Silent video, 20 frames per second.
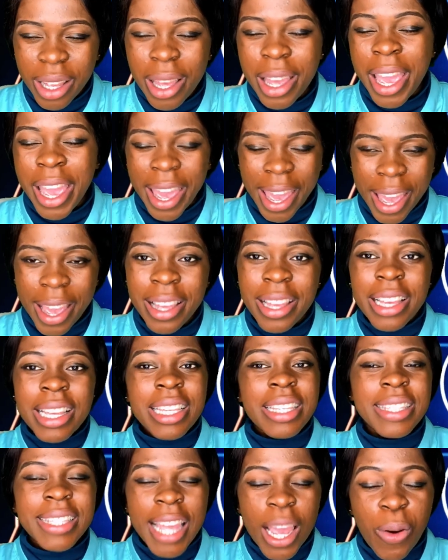Uh -huh.
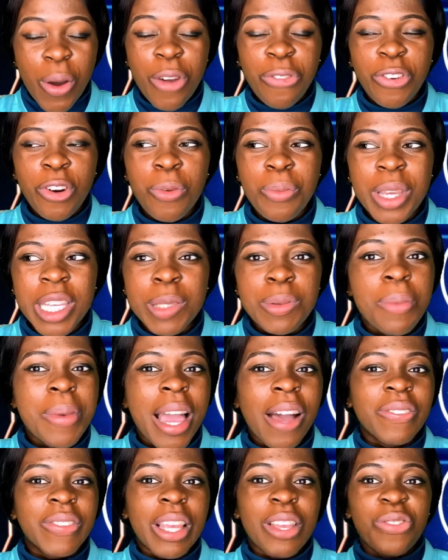Stay away from it. Maybe
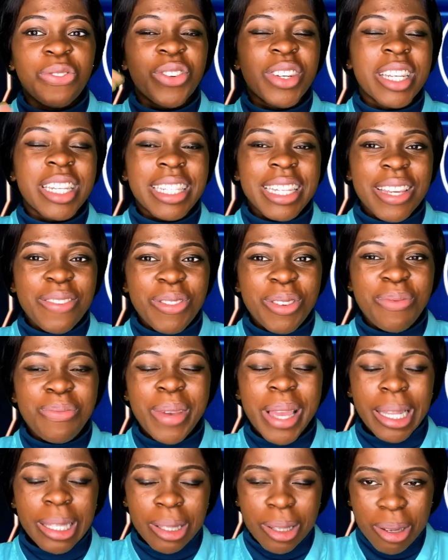after you finish giving
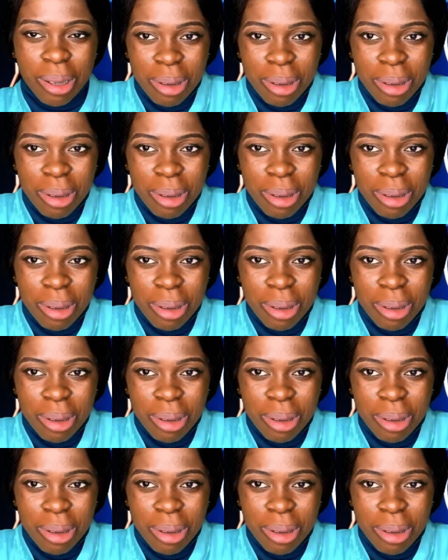birth,